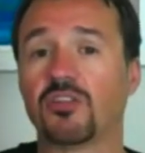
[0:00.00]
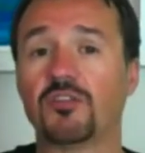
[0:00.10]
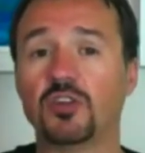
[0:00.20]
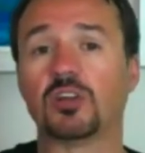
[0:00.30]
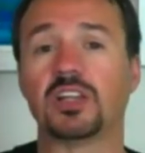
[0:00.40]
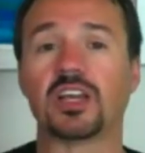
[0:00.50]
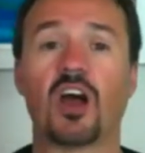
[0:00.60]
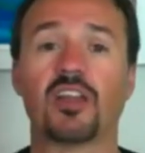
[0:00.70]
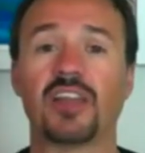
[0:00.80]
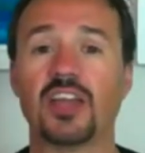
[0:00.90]
If you click on
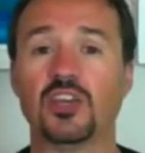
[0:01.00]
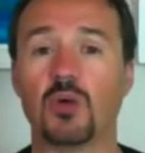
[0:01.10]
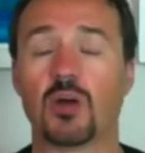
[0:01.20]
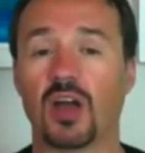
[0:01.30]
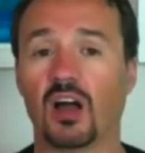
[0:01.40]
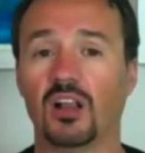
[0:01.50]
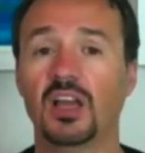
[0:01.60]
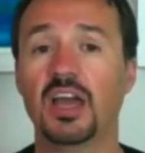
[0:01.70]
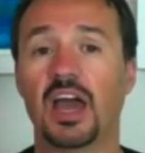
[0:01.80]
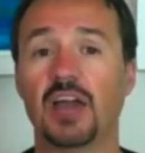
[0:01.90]
that URL
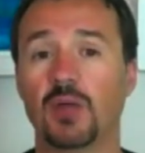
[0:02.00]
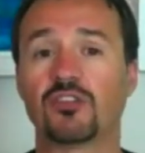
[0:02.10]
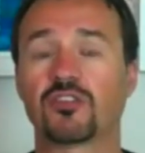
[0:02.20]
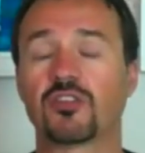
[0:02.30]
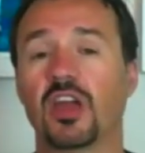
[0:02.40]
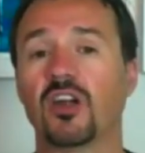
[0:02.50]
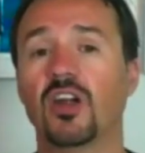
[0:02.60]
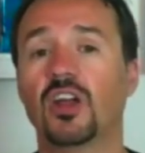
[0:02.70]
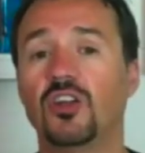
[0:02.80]
and register there,